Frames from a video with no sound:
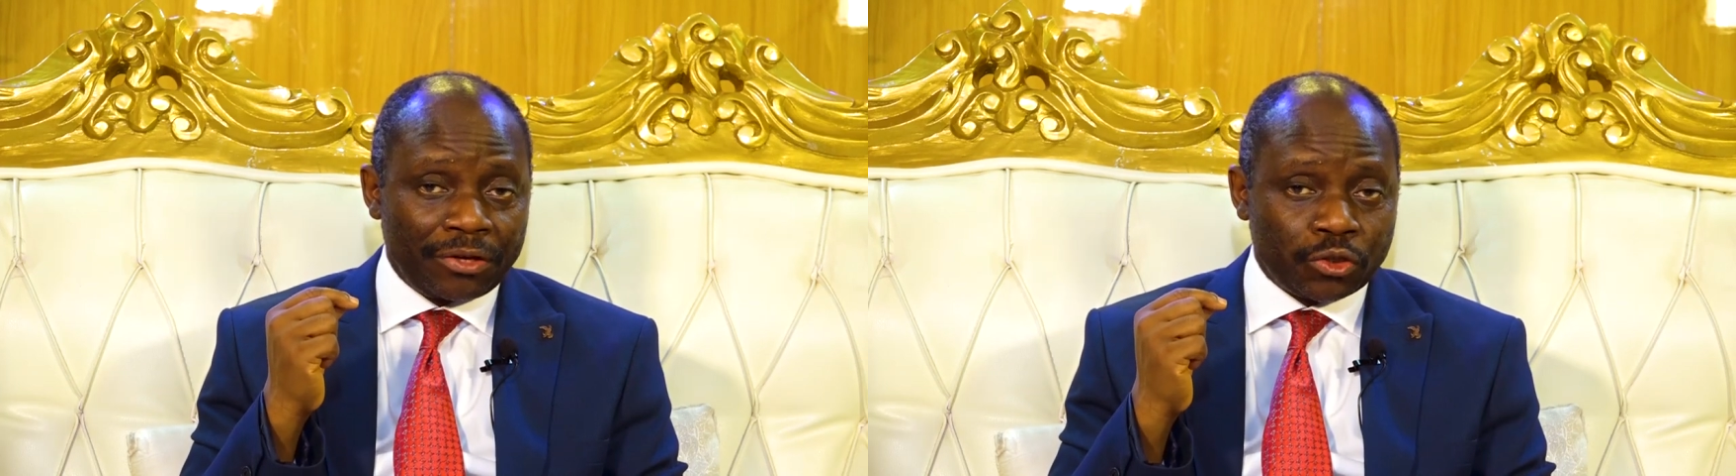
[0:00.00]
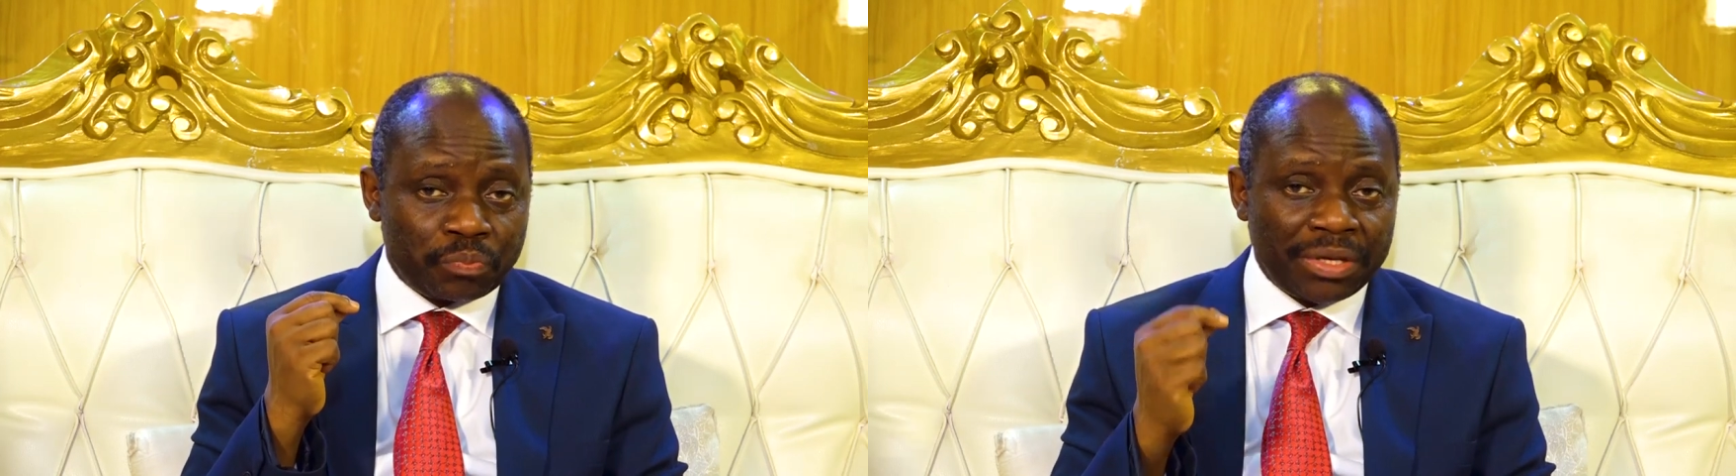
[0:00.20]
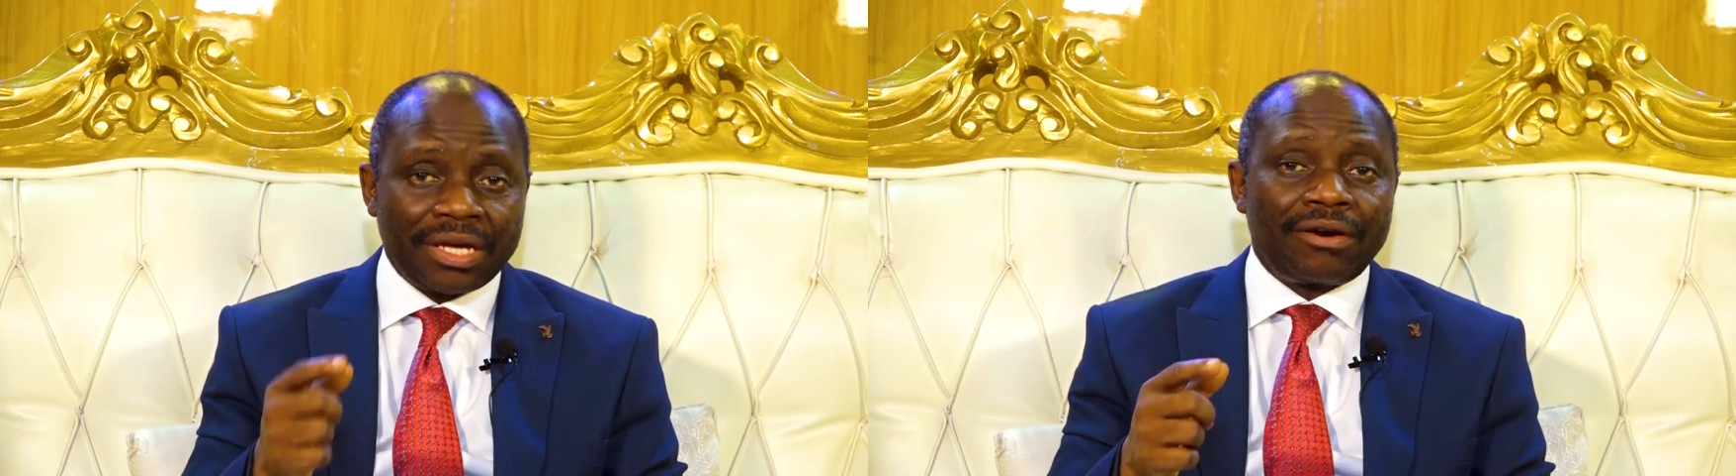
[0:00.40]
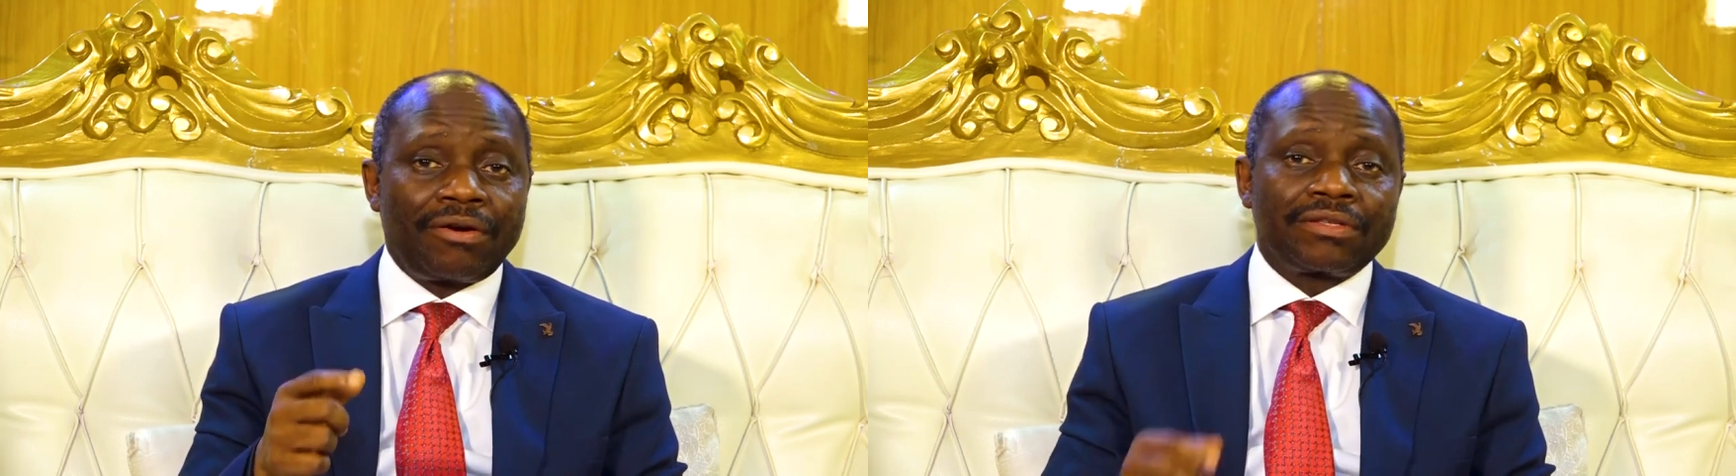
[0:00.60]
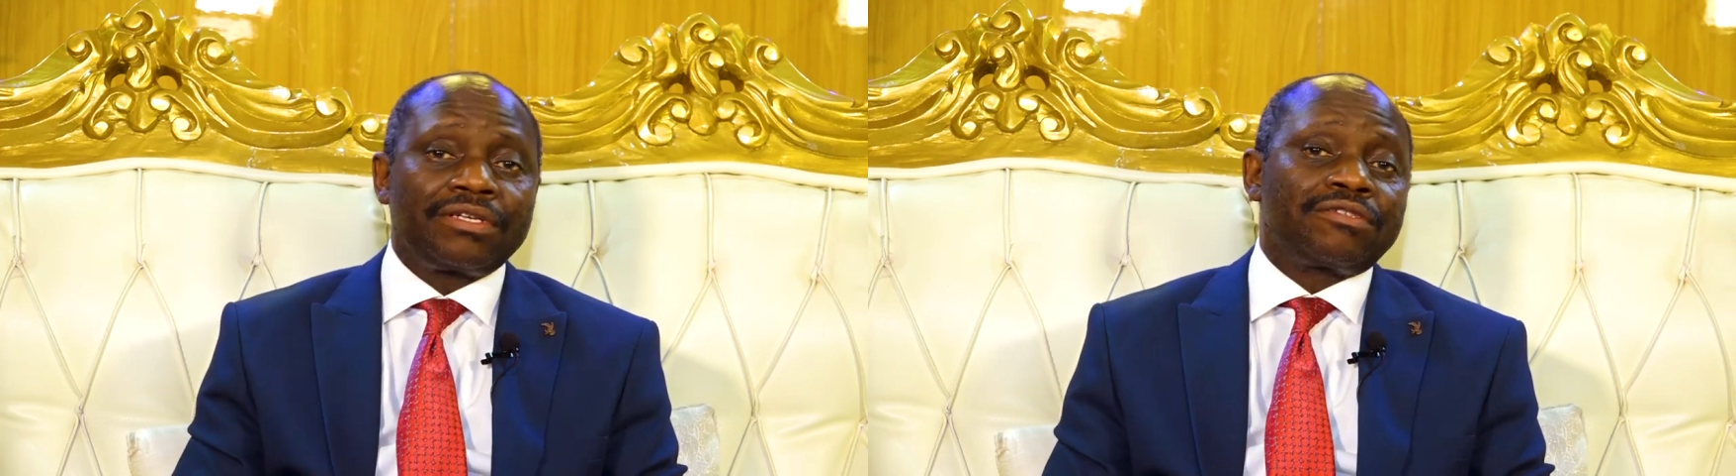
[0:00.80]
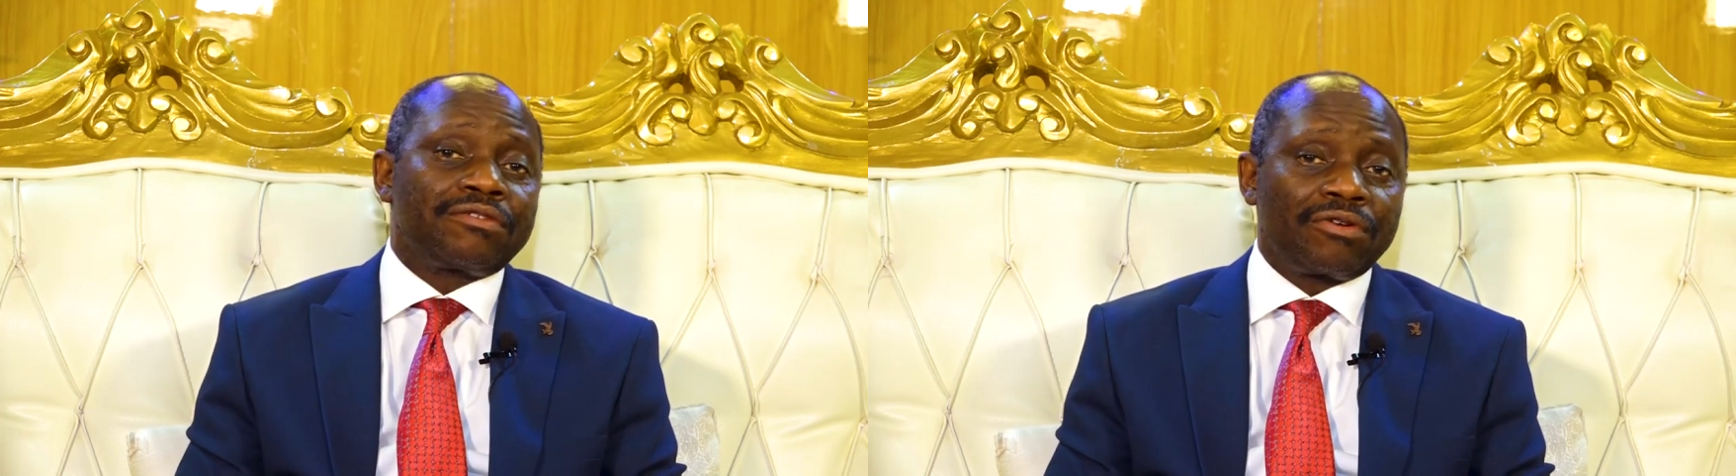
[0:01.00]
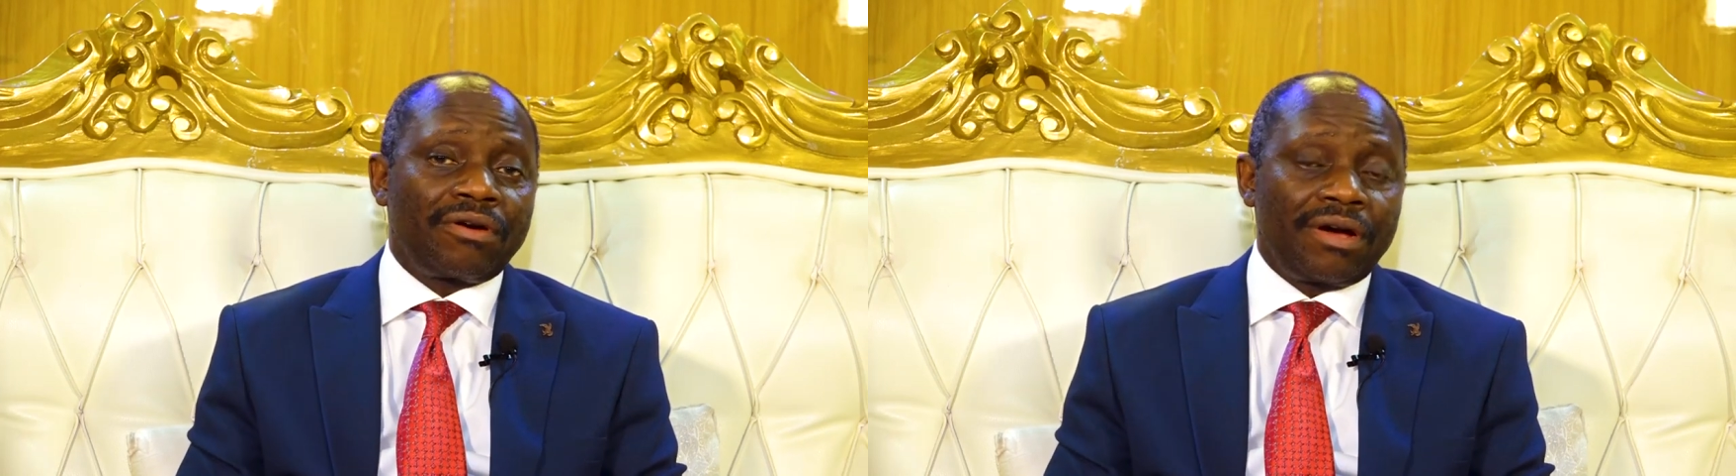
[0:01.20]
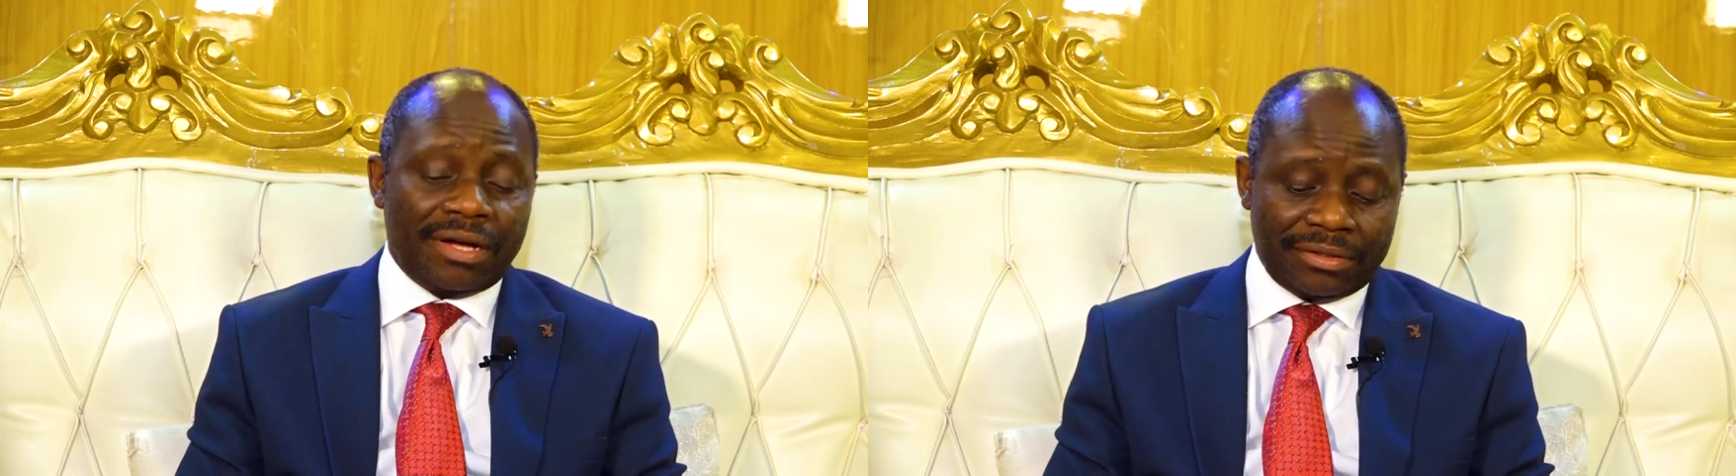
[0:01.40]
speaking wrong things into
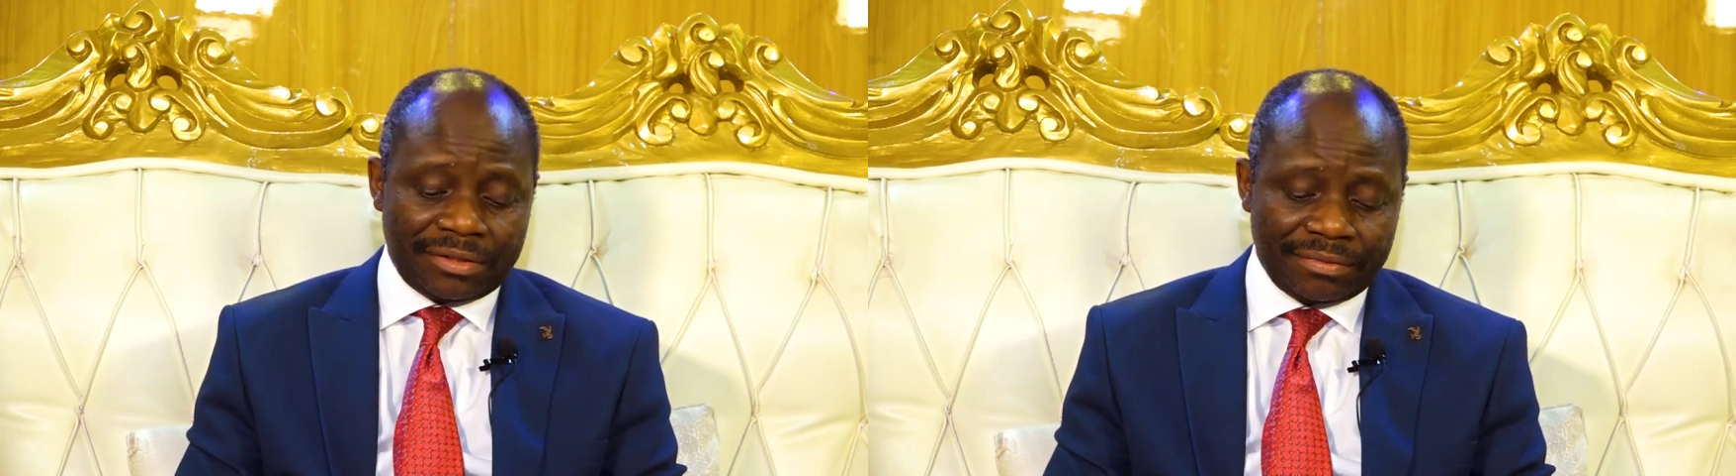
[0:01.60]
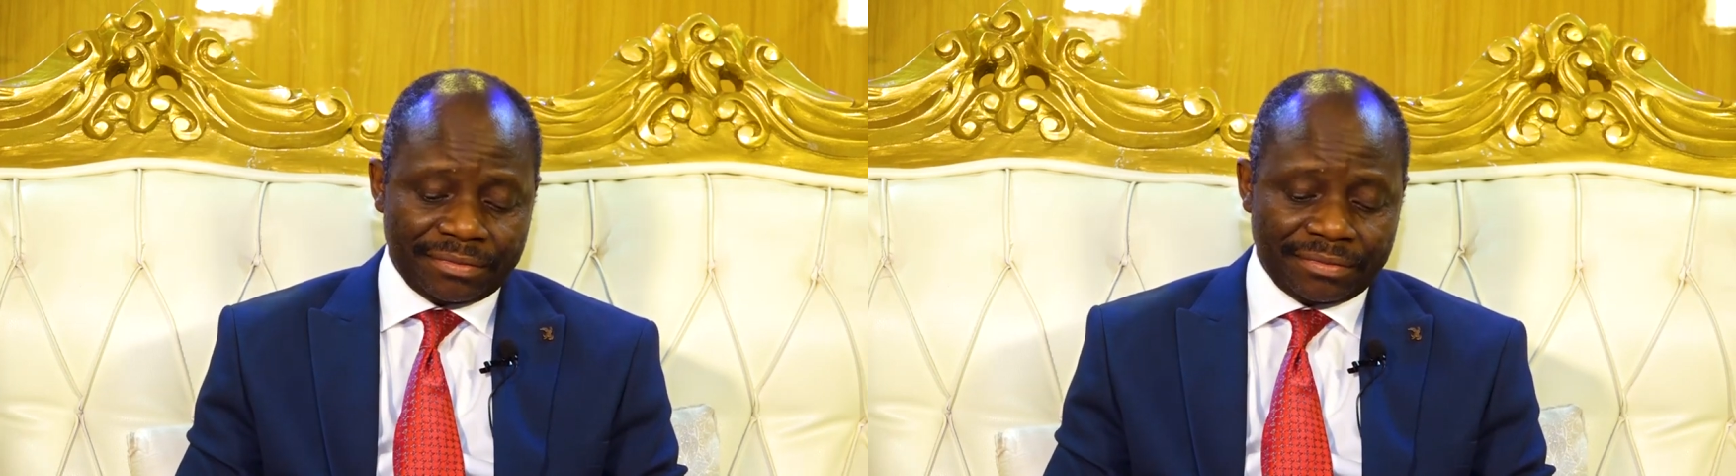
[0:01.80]
your heart.